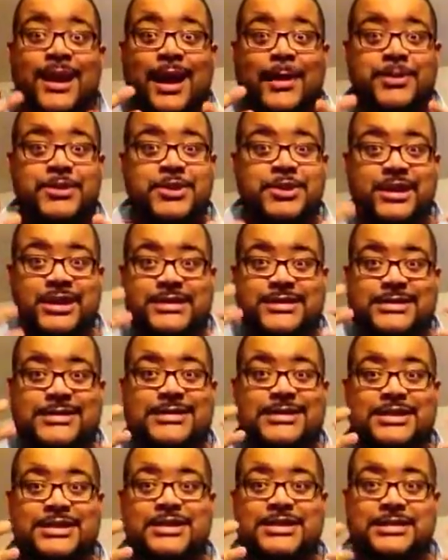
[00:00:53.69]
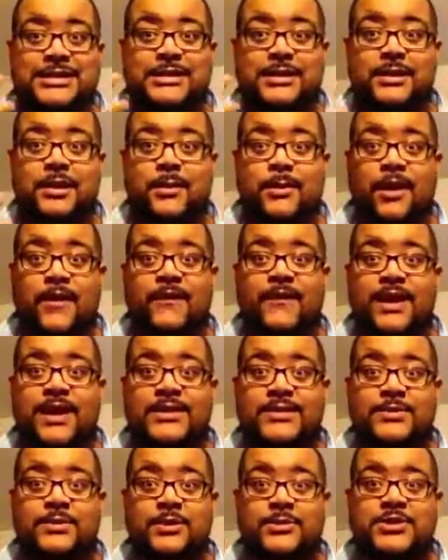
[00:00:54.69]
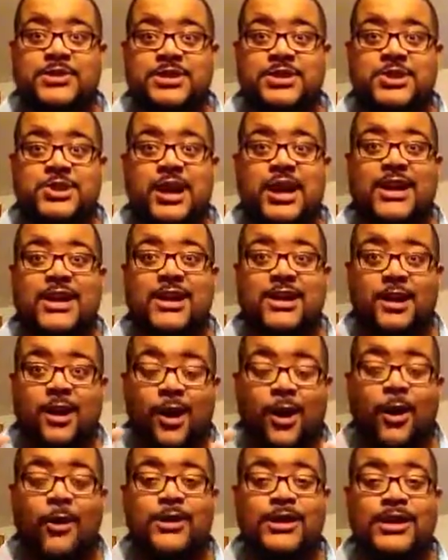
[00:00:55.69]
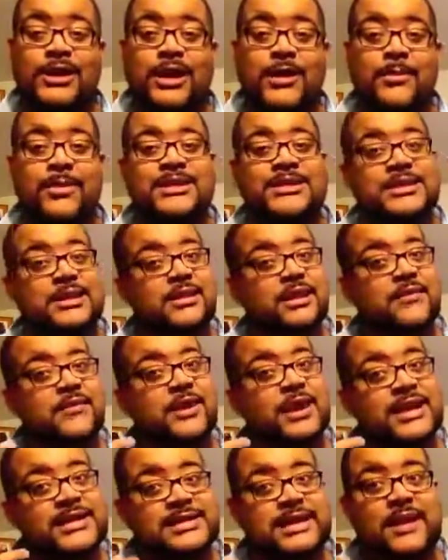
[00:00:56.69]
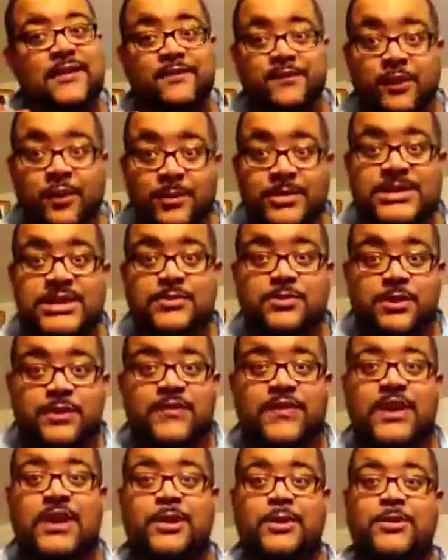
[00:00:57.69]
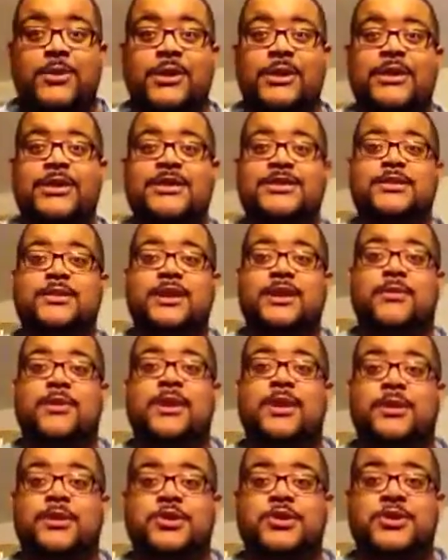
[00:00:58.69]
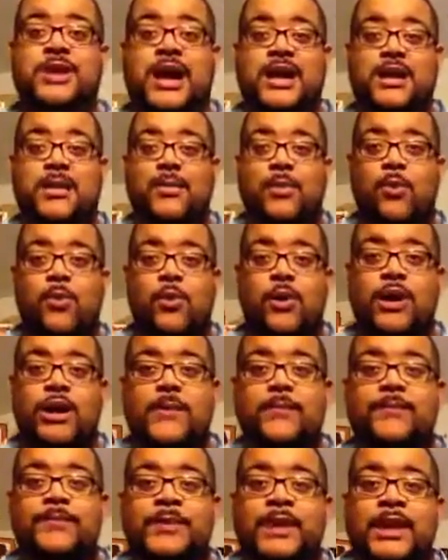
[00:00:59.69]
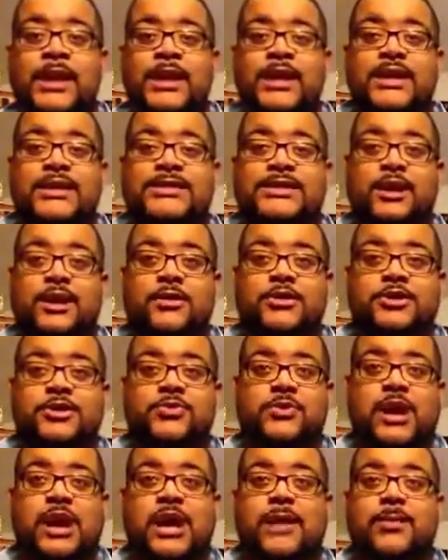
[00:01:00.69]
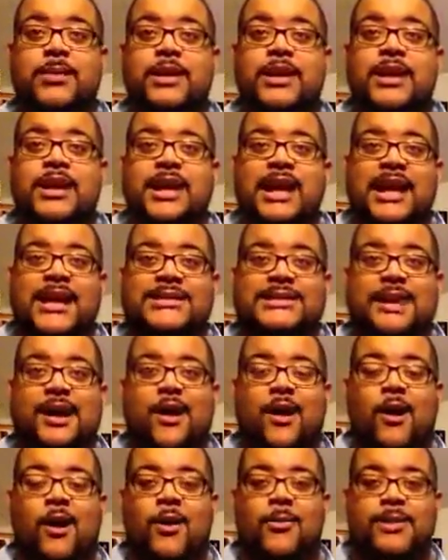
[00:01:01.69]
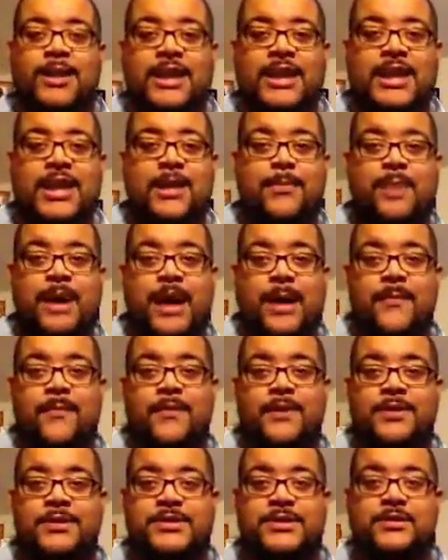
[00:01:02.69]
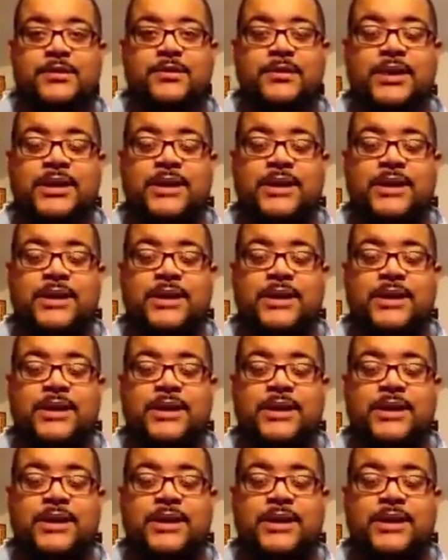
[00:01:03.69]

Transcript: I'm sure you guys can see just the look on my face where I'm just trying to hold it in but still give you guys that informative review. So here we go. Track number one is called Drop. It has that R&B hip hop feel to